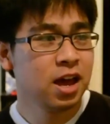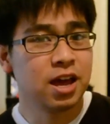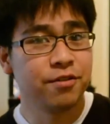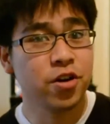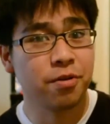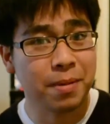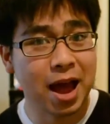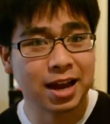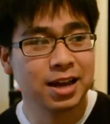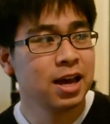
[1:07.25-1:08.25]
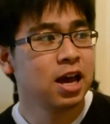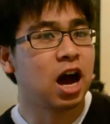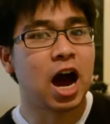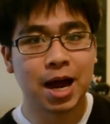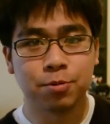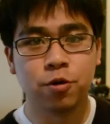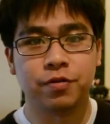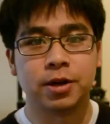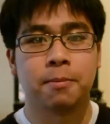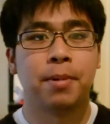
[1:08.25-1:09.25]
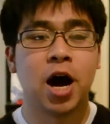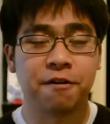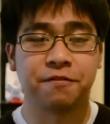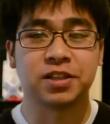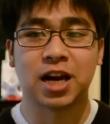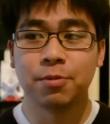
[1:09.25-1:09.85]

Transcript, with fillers: If you have a Mac, iMovie, perfect.